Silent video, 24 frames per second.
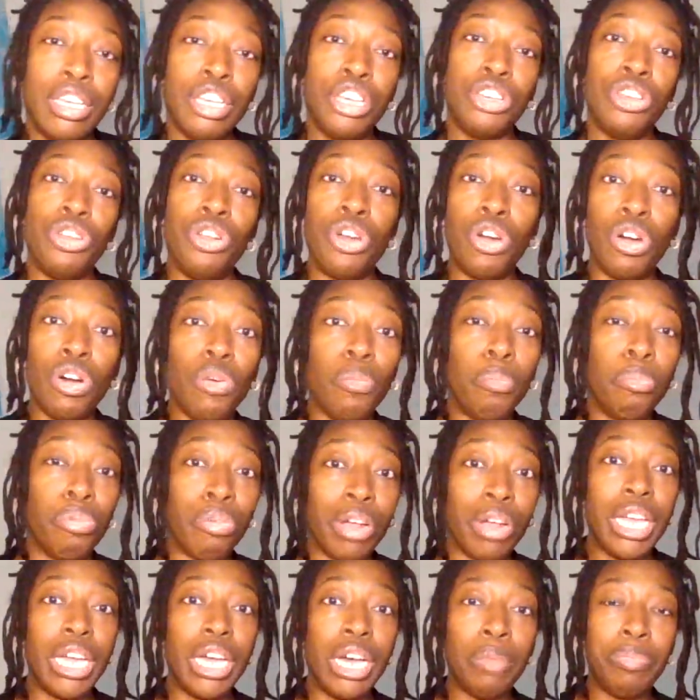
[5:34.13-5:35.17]
you know,
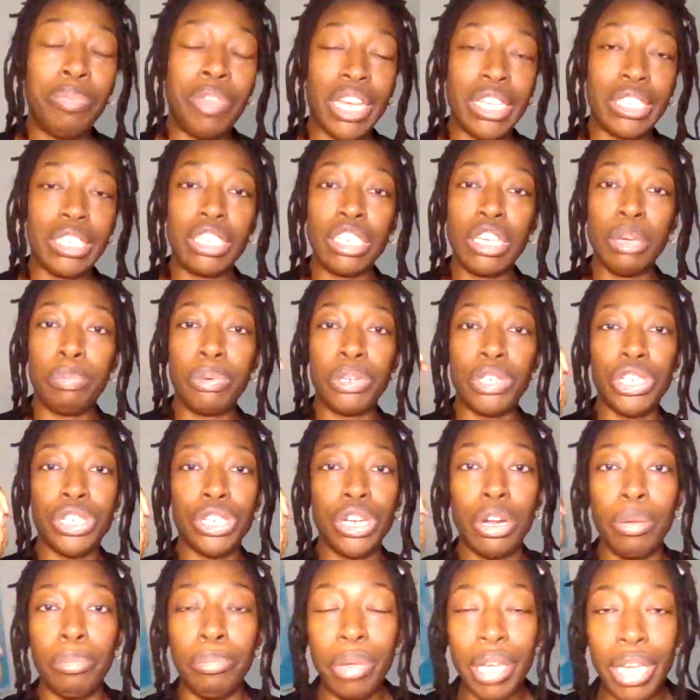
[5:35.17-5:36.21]
bring up that
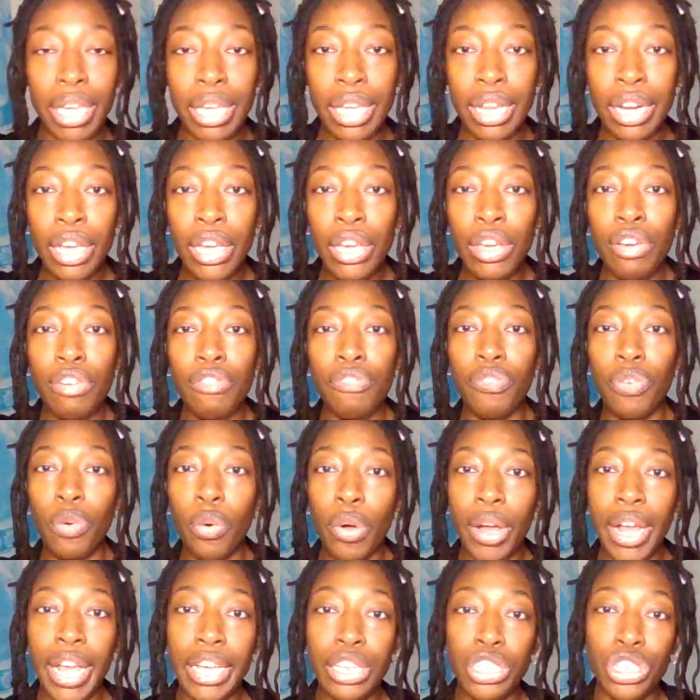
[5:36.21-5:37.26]
temperature a bit
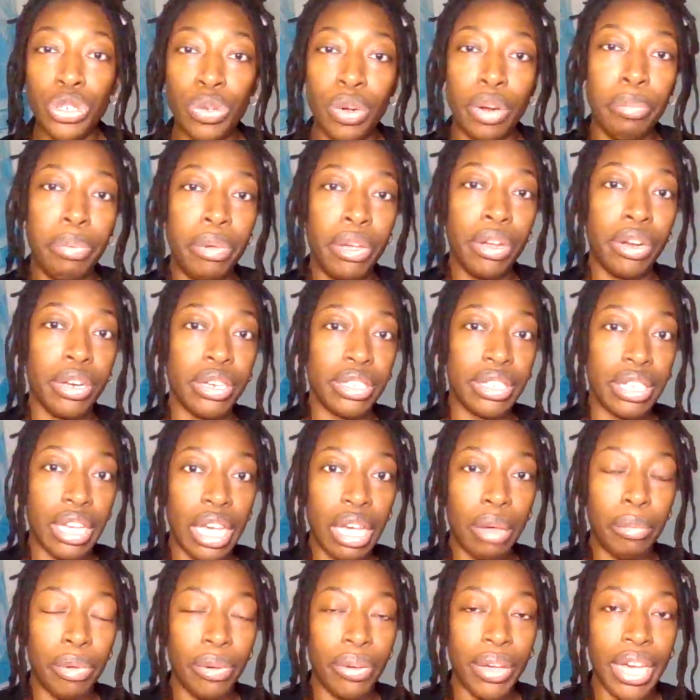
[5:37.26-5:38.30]
for a short period of
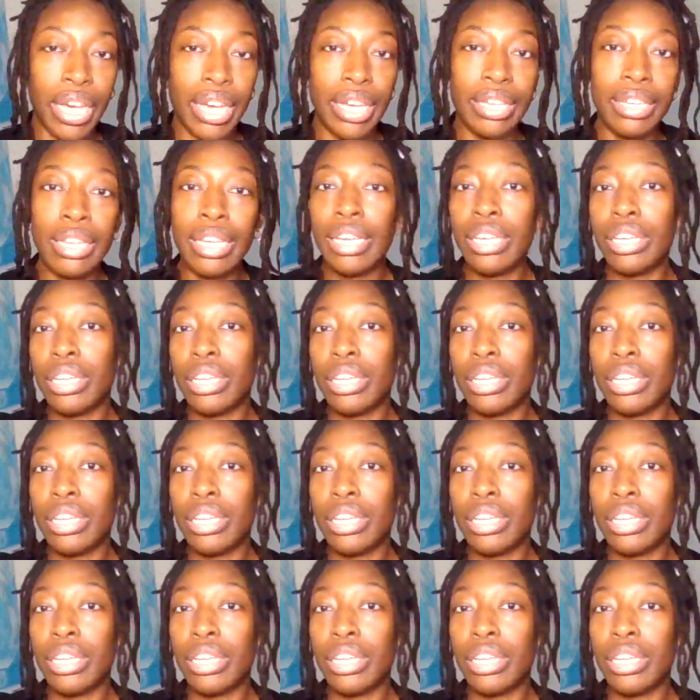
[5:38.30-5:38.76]
time, okay?